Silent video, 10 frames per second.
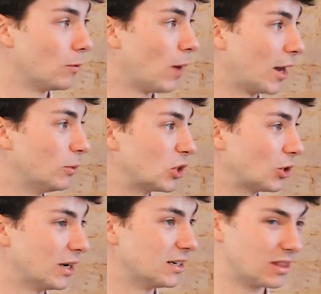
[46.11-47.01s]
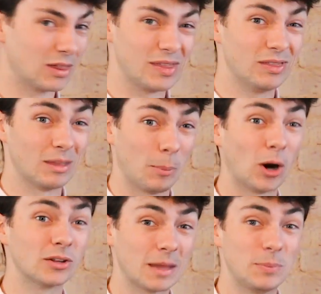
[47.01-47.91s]
How do we turn it into the
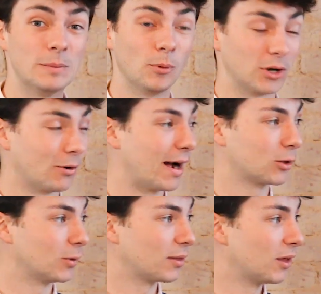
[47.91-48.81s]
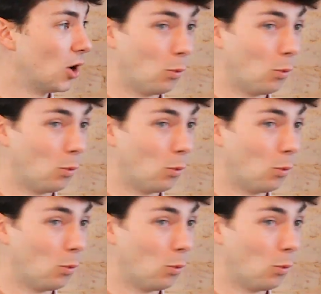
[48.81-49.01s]
part that people interact with?